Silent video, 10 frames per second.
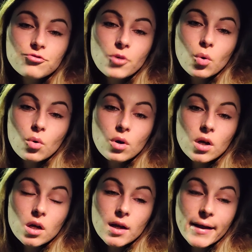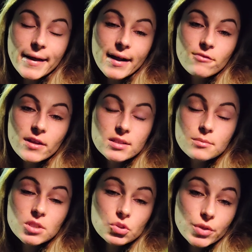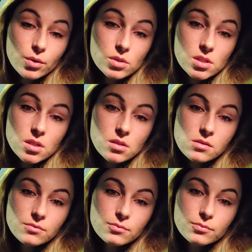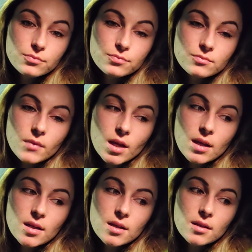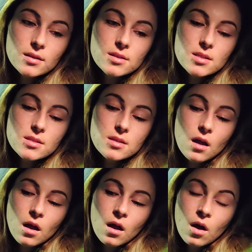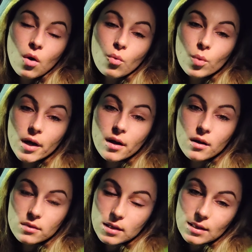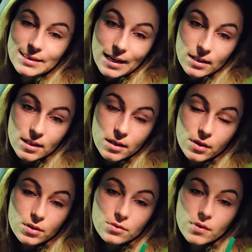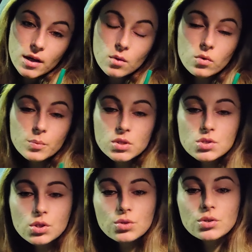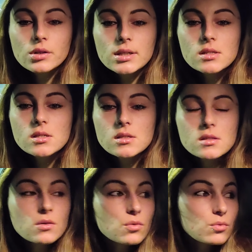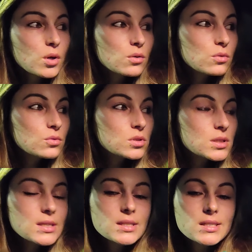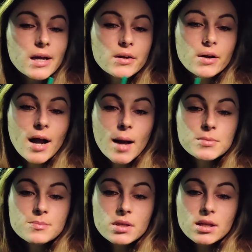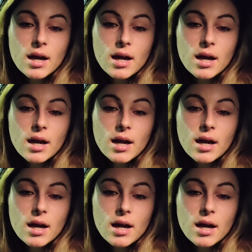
for I have endometriosis. It is where the lining of a woman's uterus grows inside her abdomen